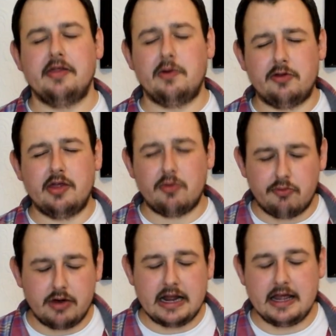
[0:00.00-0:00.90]
They were
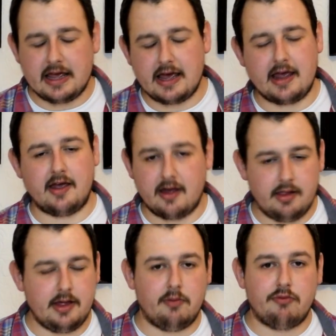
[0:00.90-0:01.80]
really
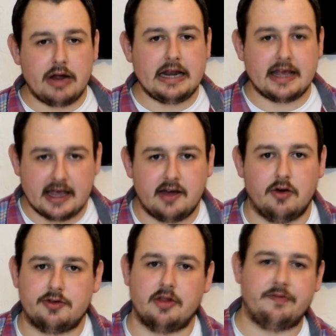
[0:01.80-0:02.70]
kicking
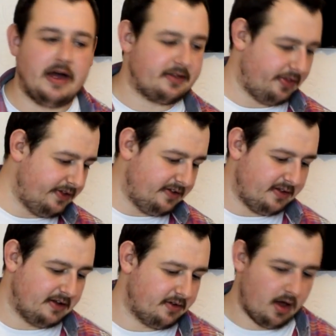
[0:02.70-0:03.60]
on to the fact that these
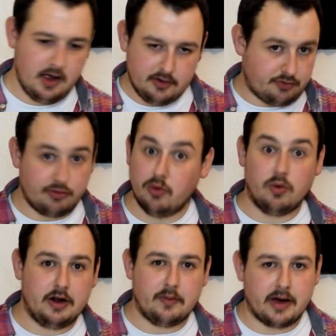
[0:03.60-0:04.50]
things are
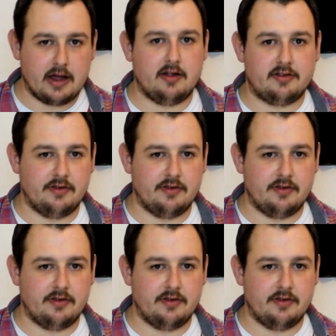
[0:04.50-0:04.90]
truly wireless